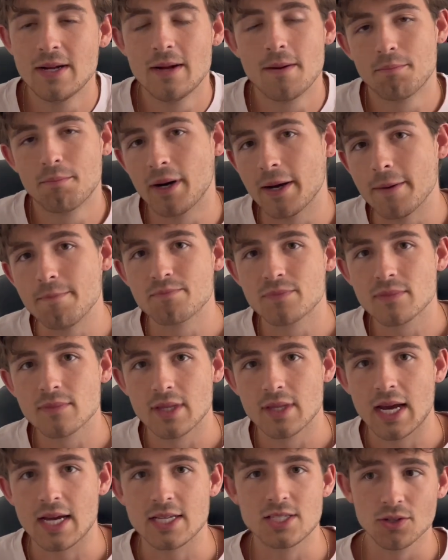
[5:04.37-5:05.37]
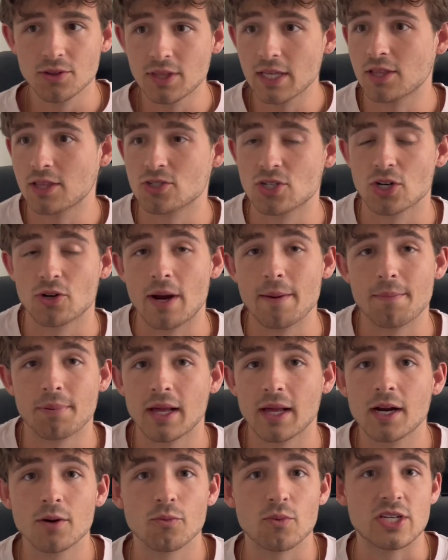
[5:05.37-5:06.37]
But I still think there's a great player,
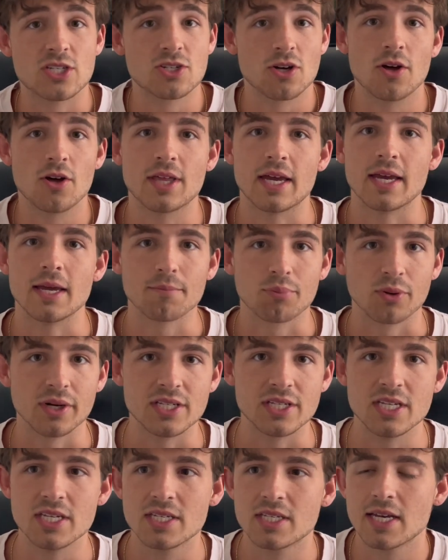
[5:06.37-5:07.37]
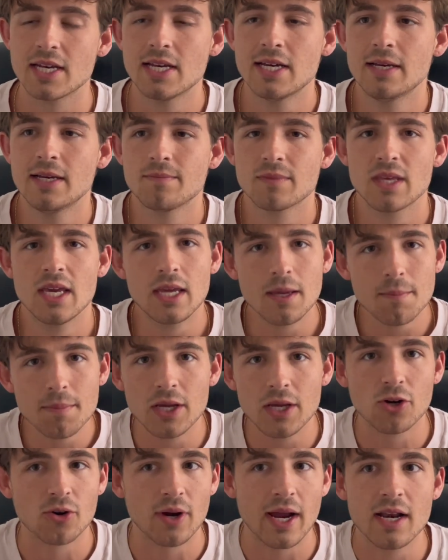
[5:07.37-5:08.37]
and we saw that in preseason. He can be
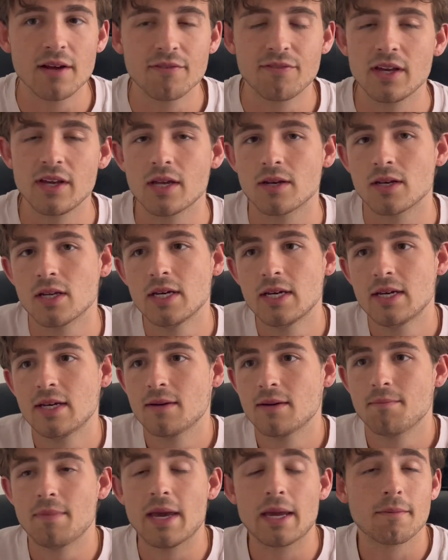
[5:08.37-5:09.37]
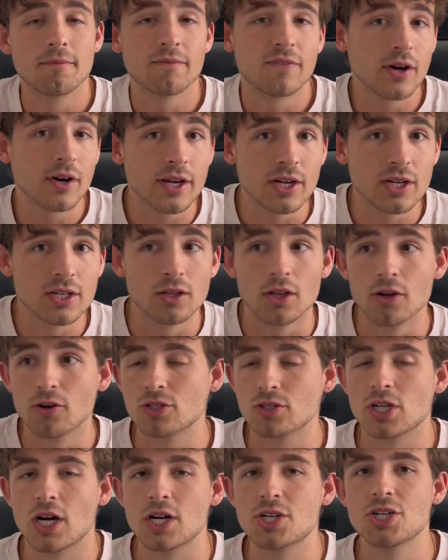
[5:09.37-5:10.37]
creative. He can make very good little
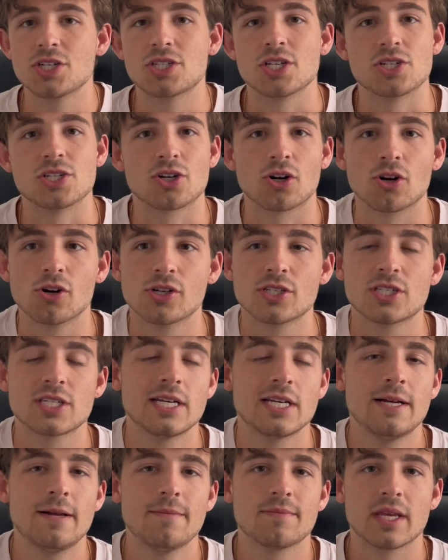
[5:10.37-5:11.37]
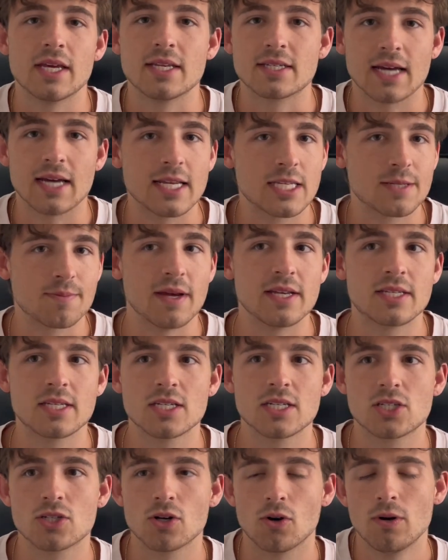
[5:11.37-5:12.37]
touches and turns in tight spaces.
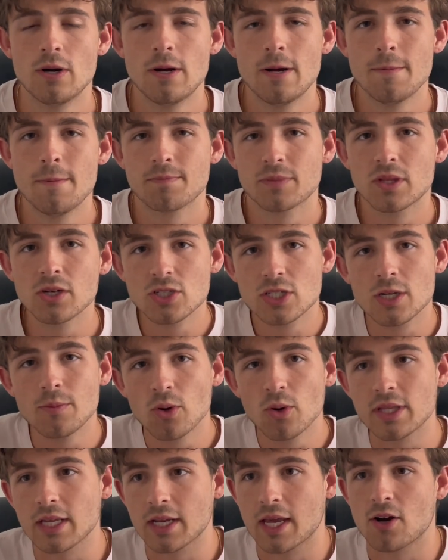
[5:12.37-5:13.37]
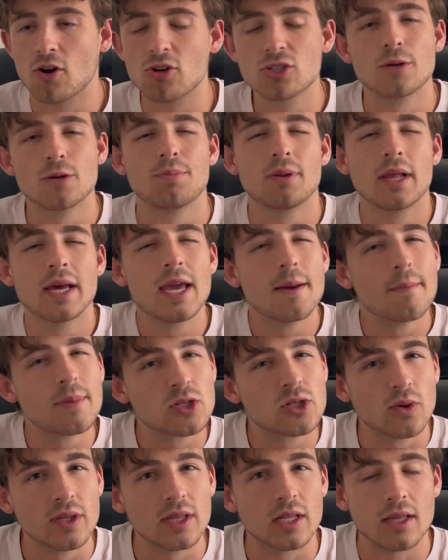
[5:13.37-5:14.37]
So there's someone that can also play in
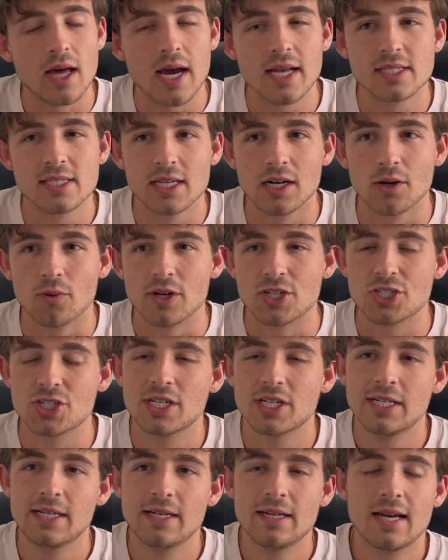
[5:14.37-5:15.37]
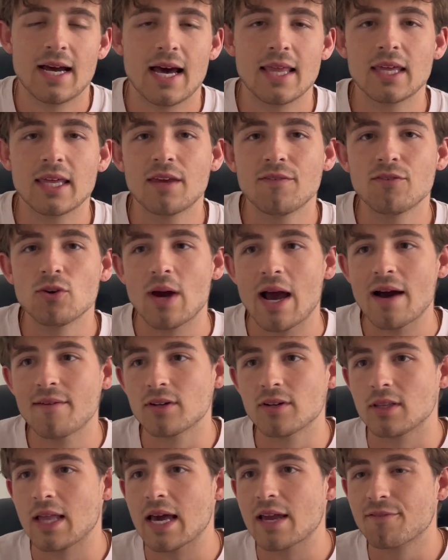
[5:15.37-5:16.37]
between the lines there, which I think if you have a
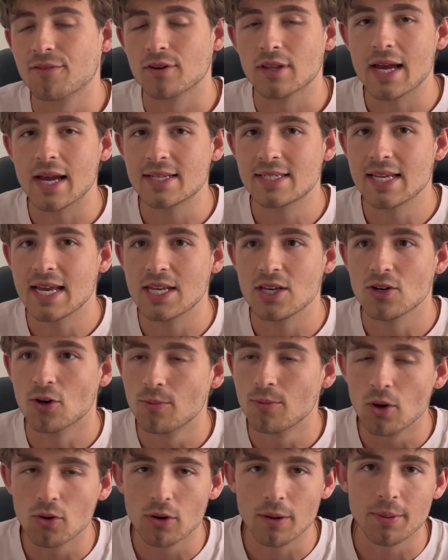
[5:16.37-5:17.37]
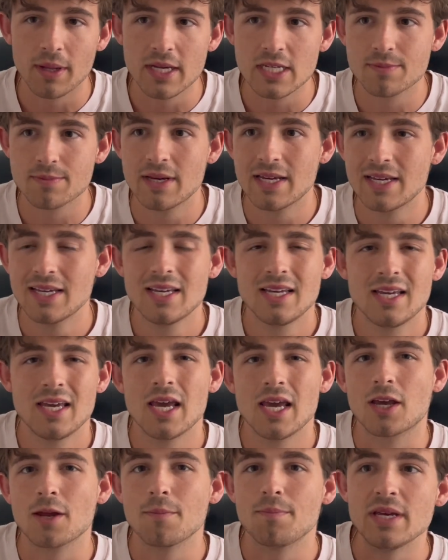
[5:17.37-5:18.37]
like-for-like Dani Olmo replacement, it
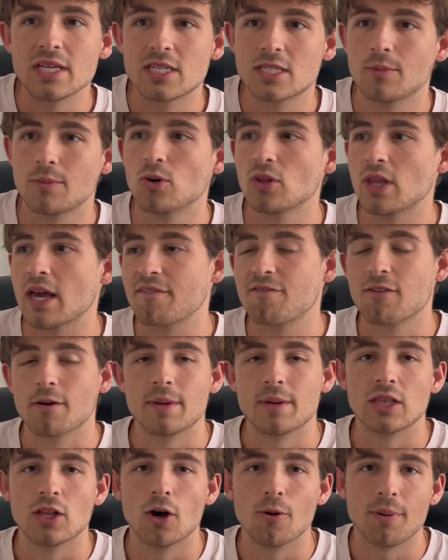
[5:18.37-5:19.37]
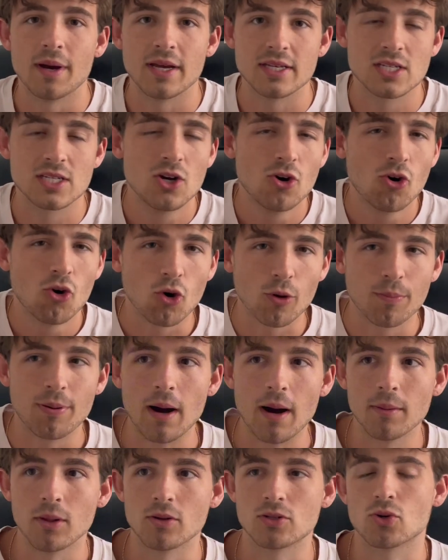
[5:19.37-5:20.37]
could be someone like Fermin Lopez or
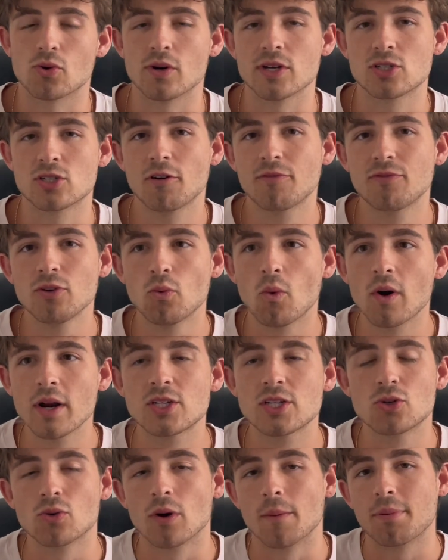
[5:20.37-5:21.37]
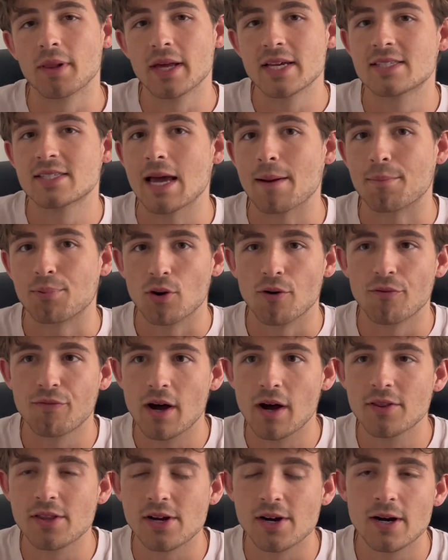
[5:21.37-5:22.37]
Pablo Torre. So if you wanted to replace that profile
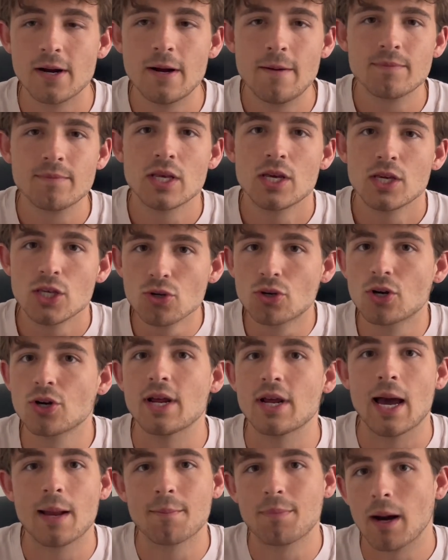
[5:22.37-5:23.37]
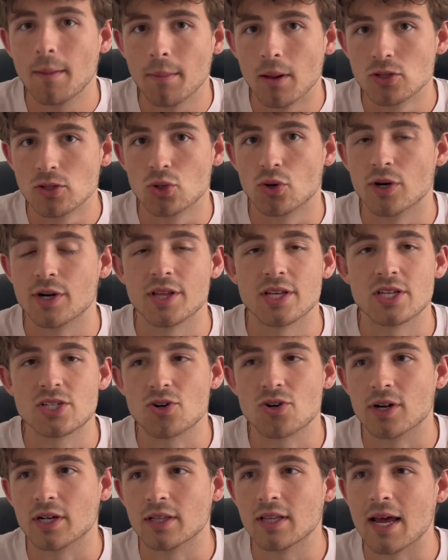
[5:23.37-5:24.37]
there, you could add Pablo Torre to the
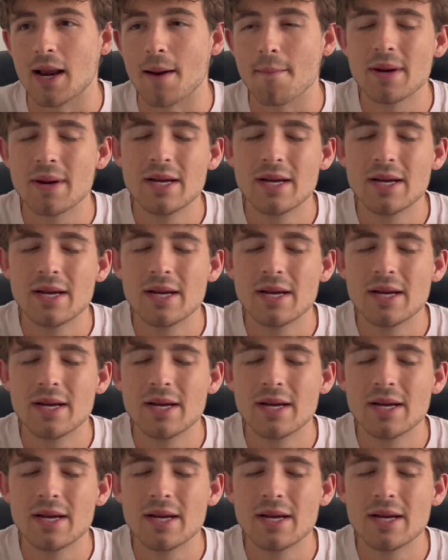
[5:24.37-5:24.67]
starting lineup.